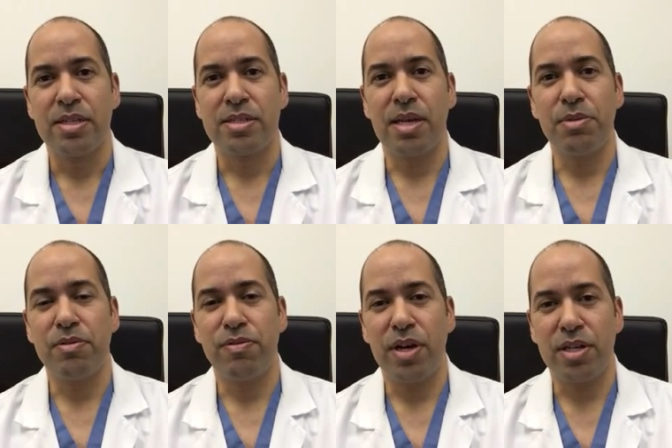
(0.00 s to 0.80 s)
Some
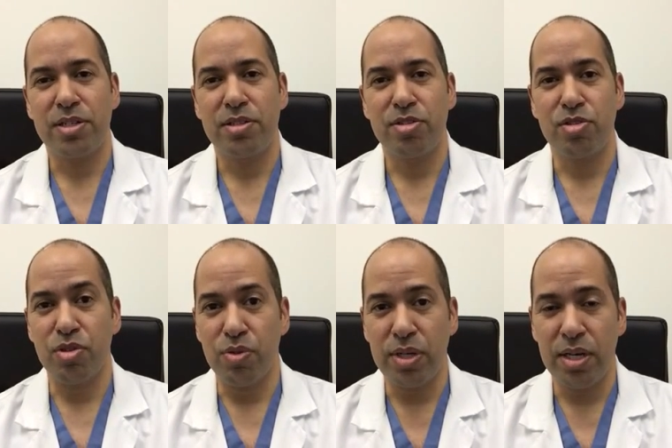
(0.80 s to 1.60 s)
infections
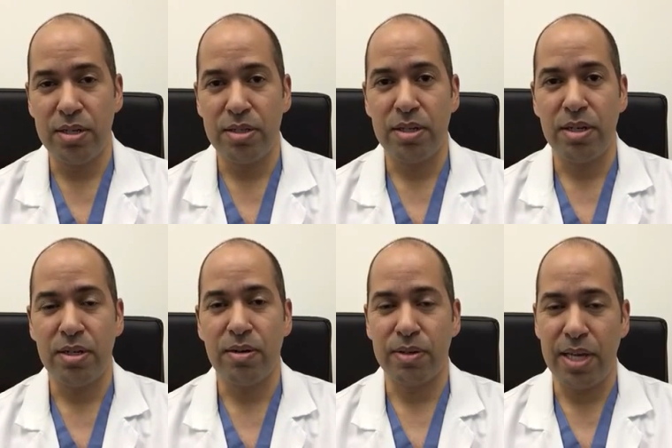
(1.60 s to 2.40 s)
do get
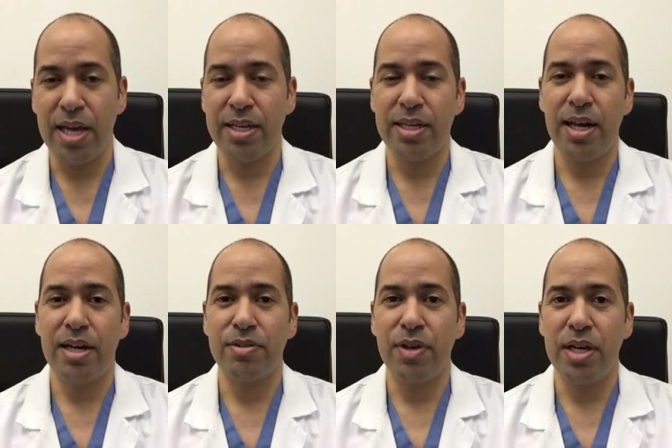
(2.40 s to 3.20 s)
or can get
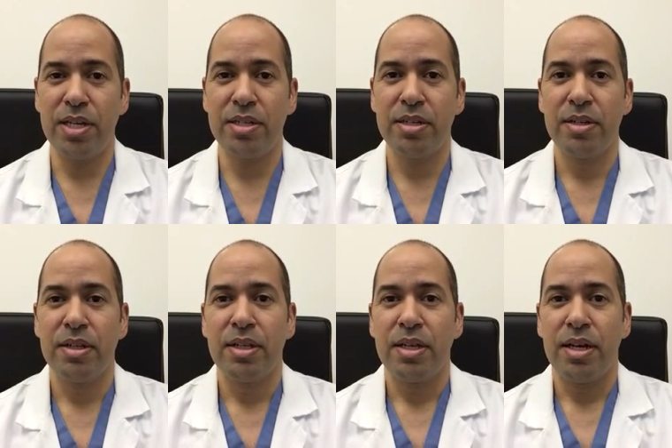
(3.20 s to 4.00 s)
out of hand.
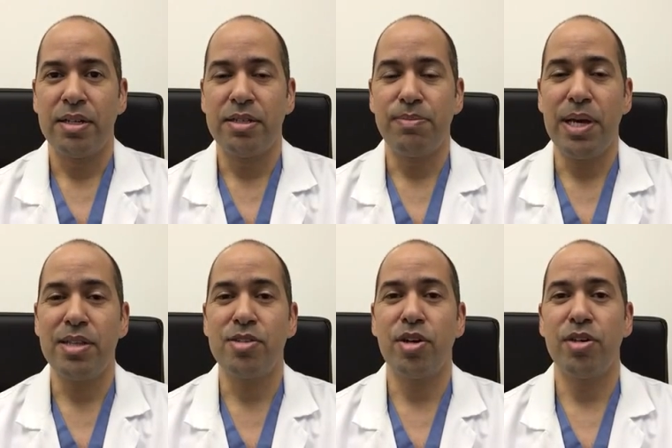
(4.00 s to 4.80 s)

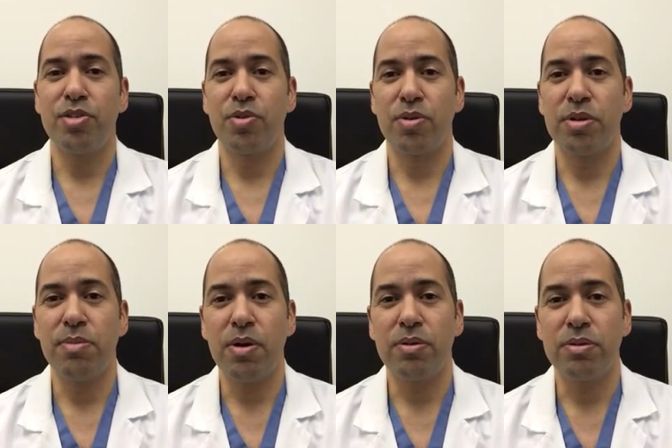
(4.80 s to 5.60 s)
Depends on your
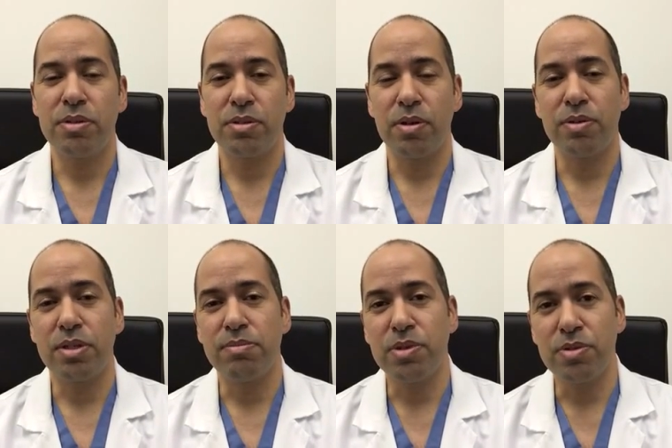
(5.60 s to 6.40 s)
own
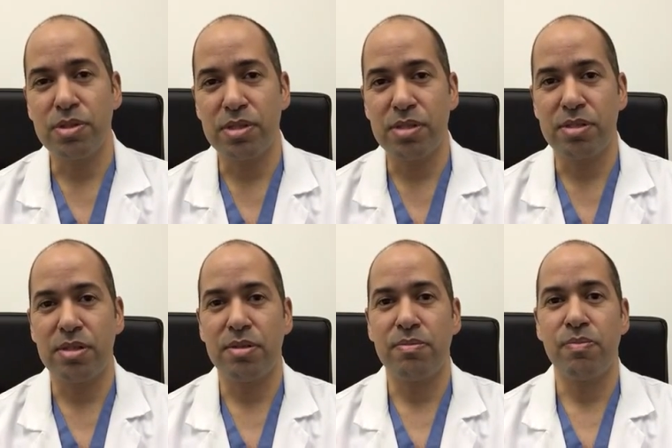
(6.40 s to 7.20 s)
immune
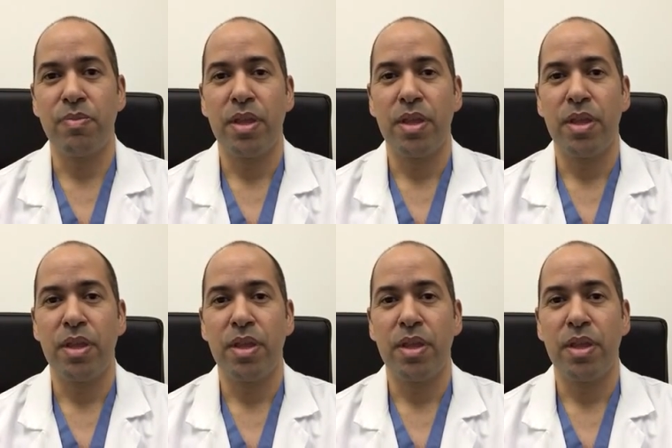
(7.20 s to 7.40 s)
system.